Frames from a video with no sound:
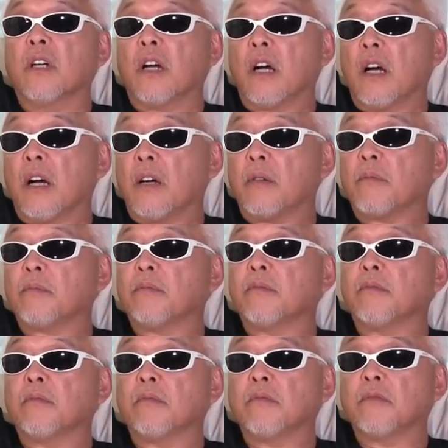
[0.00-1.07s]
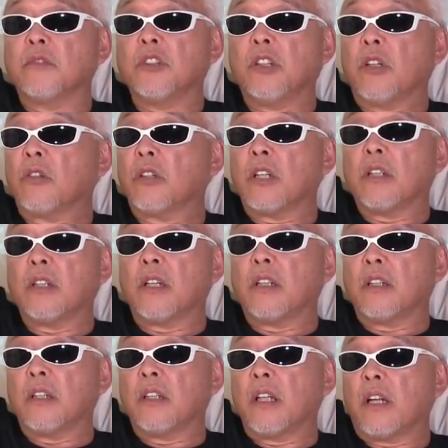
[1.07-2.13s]
Um, you know,
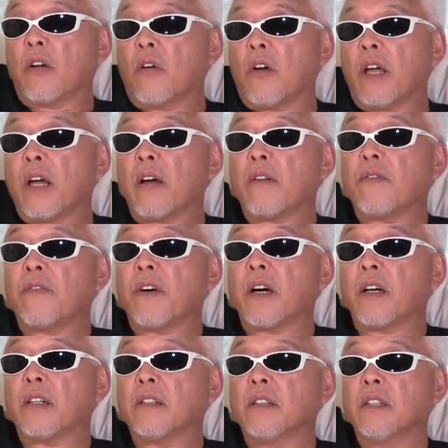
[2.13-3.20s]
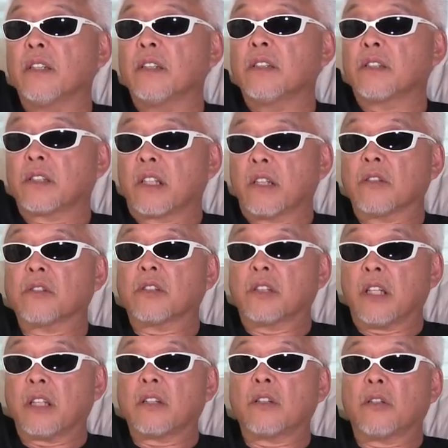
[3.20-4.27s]
they, they don't have uh, skill
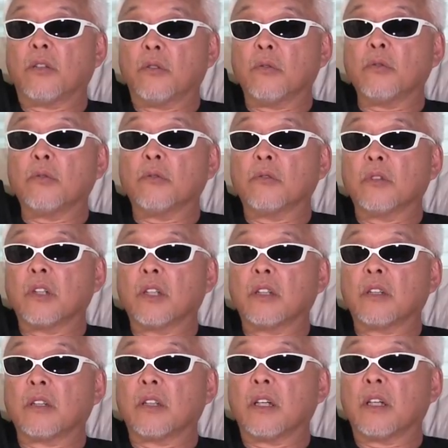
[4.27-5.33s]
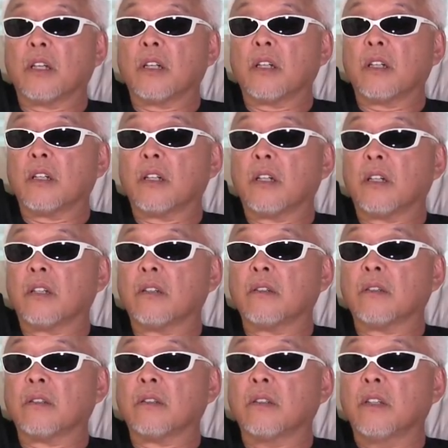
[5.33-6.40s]
set to, uh, uh,
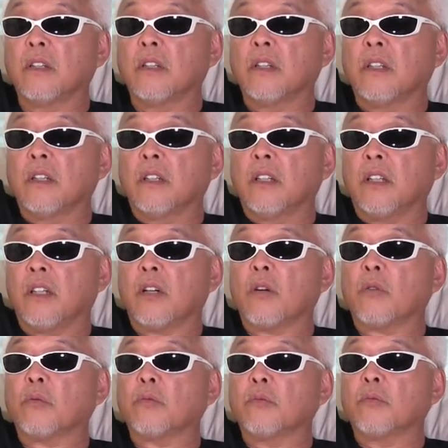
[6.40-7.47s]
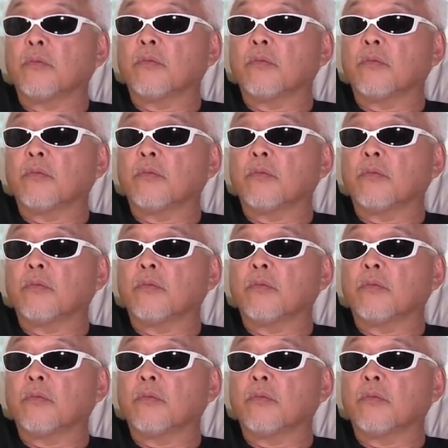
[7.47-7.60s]
uh, you know,